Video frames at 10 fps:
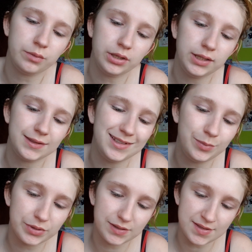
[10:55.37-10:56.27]
It really
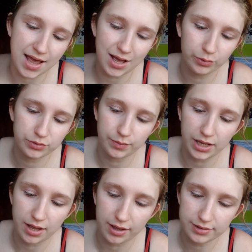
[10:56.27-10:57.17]
deepens out my
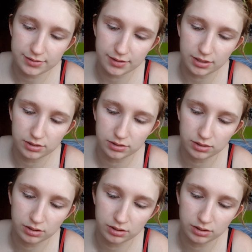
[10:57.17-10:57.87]
eyes and